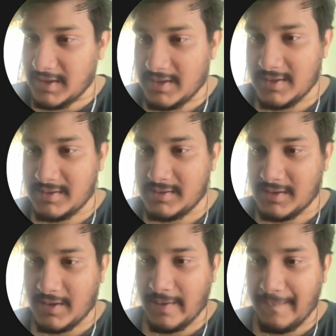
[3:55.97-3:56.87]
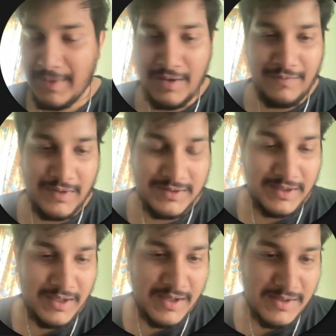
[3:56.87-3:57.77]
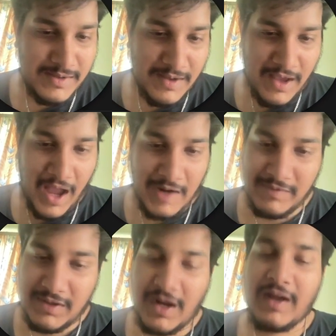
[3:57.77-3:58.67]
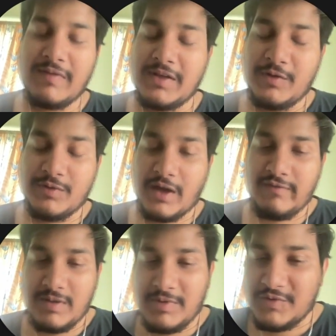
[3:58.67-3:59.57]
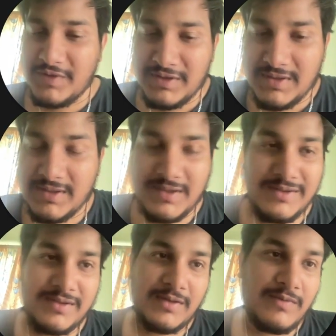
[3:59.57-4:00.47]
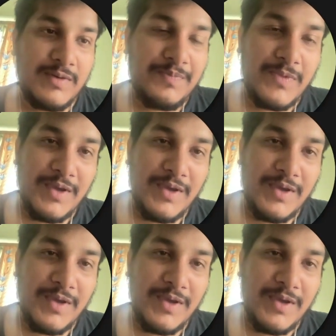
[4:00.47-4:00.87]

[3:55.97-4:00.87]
Is first thing is I will be using JSON server.